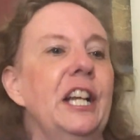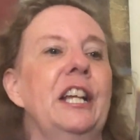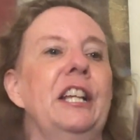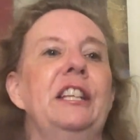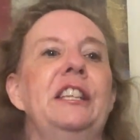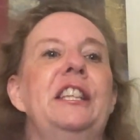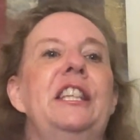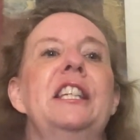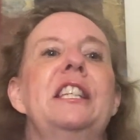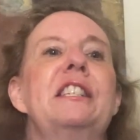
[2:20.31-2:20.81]

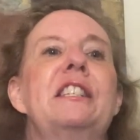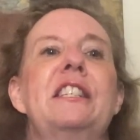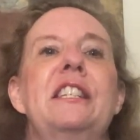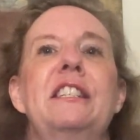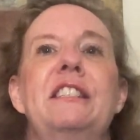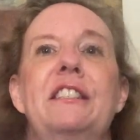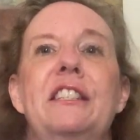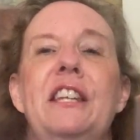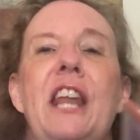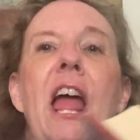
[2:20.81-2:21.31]
This
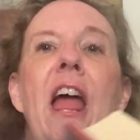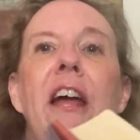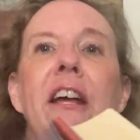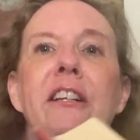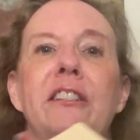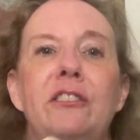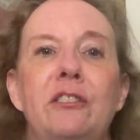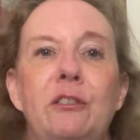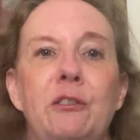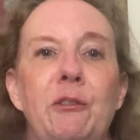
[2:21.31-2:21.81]
is an
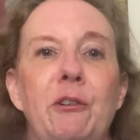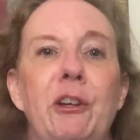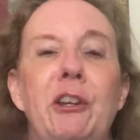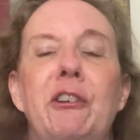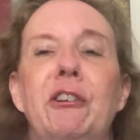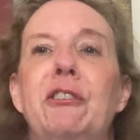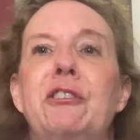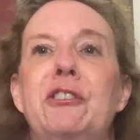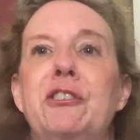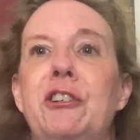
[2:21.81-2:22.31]

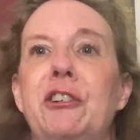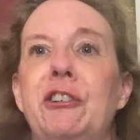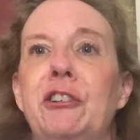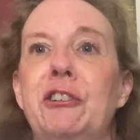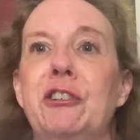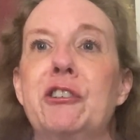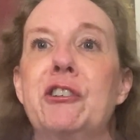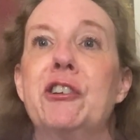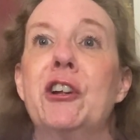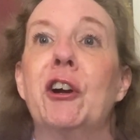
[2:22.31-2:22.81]
ex-lawyer
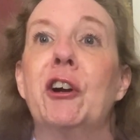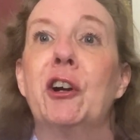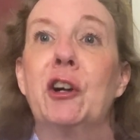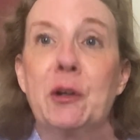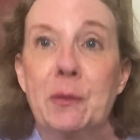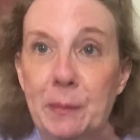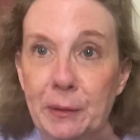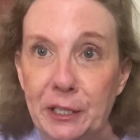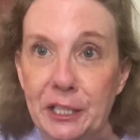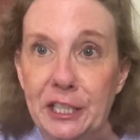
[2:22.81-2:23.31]
turned
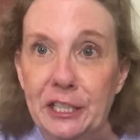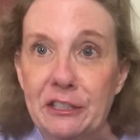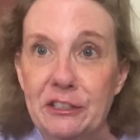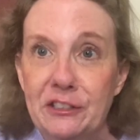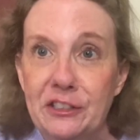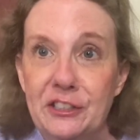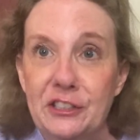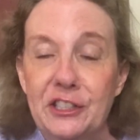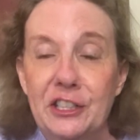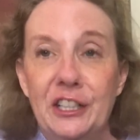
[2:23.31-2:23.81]

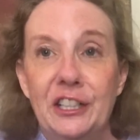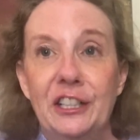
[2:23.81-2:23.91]
herbalist.